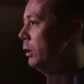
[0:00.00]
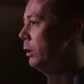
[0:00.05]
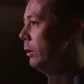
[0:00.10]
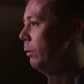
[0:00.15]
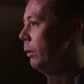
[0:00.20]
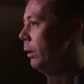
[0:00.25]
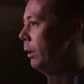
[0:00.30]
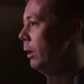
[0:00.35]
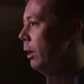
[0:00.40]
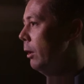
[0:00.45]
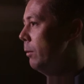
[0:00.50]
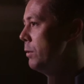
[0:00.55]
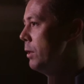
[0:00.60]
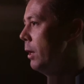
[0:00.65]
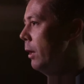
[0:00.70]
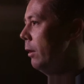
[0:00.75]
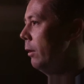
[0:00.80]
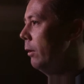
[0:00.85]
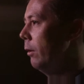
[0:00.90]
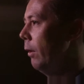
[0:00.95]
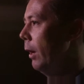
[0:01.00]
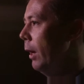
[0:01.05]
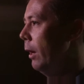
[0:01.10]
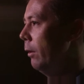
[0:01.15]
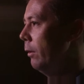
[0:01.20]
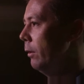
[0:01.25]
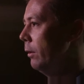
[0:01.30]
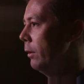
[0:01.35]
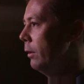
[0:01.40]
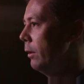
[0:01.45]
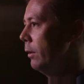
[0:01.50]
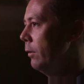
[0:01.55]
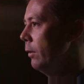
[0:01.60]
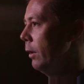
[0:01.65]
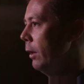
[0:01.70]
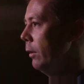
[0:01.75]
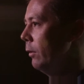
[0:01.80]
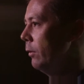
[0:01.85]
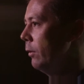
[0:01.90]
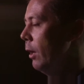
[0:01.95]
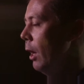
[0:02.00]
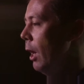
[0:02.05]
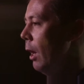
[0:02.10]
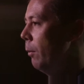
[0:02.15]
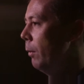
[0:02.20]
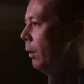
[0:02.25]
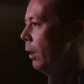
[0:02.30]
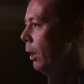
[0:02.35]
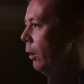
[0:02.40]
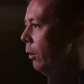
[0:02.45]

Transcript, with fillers: mixture when it comes out of the ground. It contains carbon